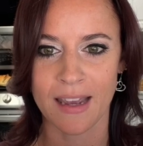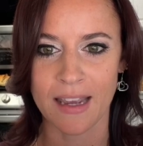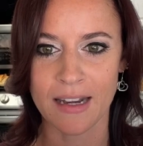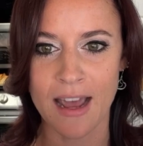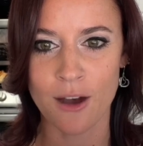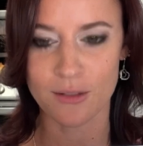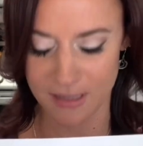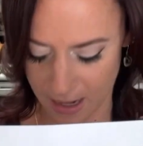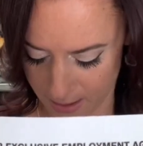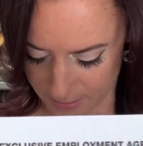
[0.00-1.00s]
it now
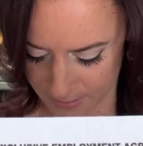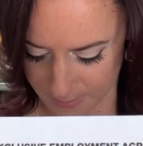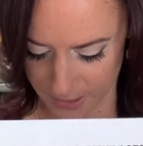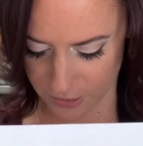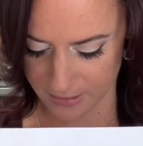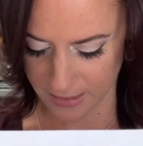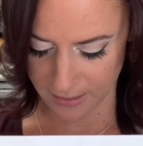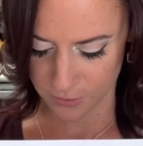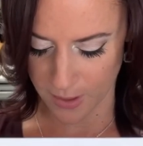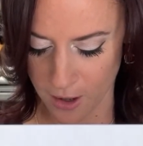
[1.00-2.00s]
says, and make sure I say
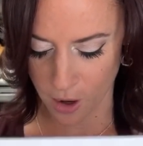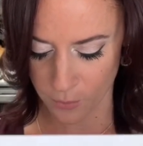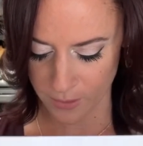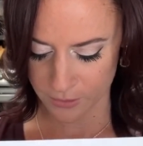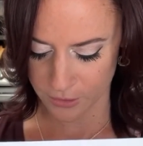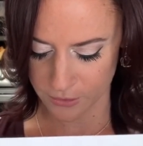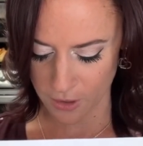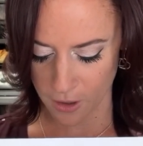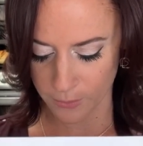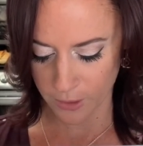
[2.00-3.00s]
this right, all realtors
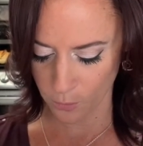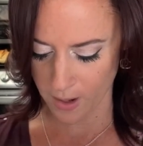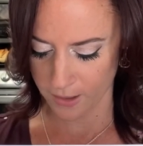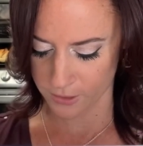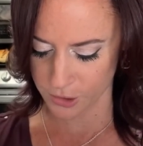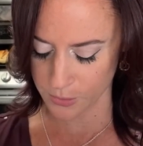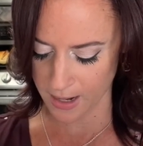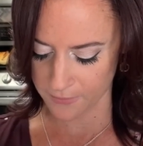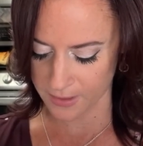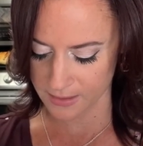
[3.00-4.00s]
are required to
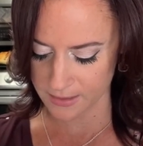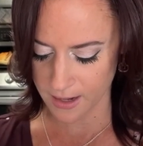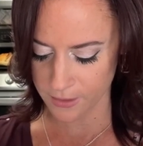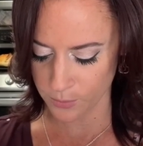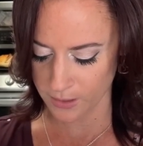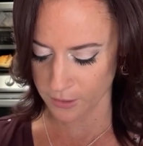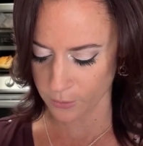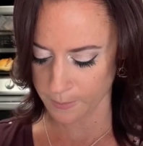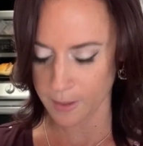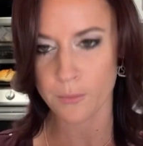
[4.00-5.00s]
have a signed written
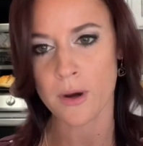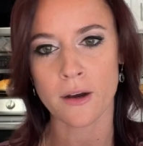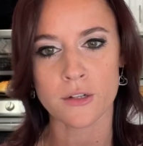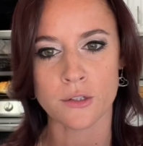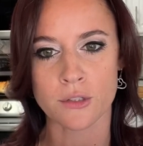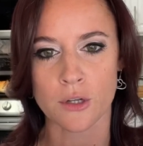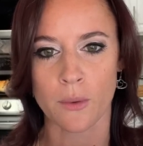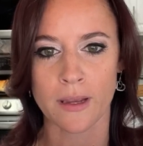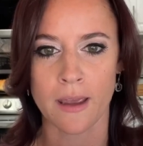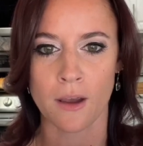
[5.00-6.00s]
agreement prior to
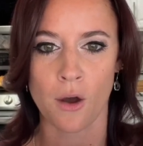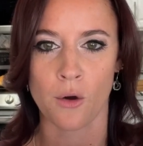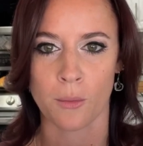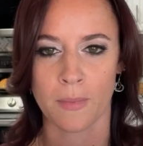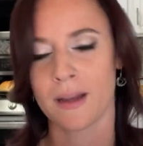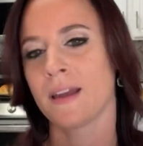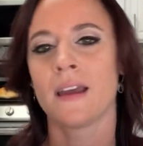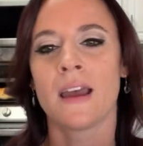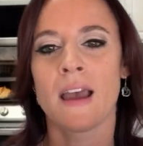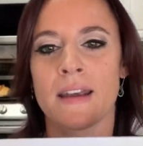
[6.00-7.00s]
showing a home.
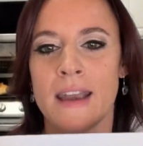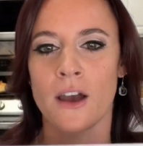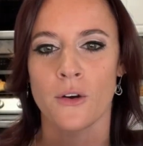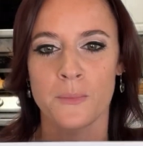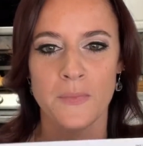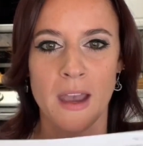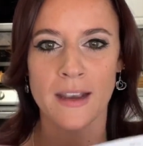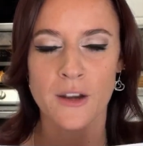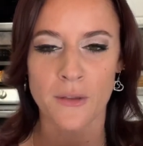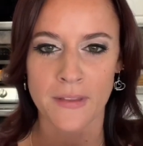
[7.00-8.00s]
Now, I
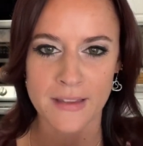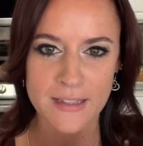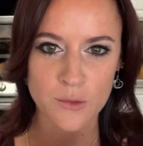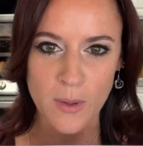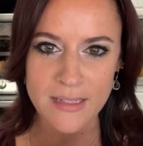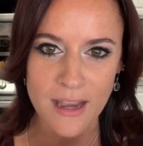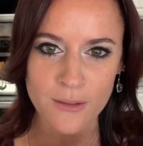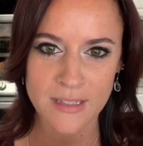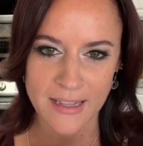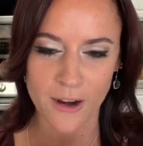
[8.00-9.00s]
know that this is what
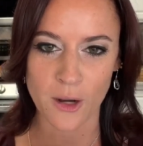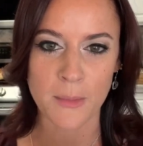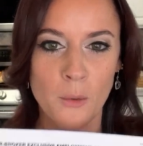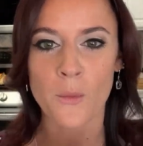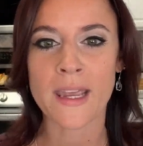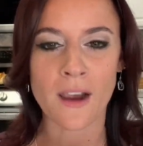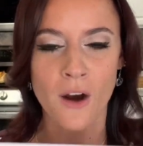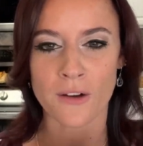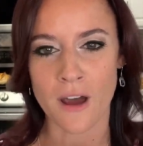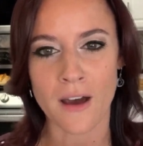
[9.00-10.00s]
sounds scary, but we
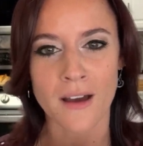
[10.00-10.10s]
are not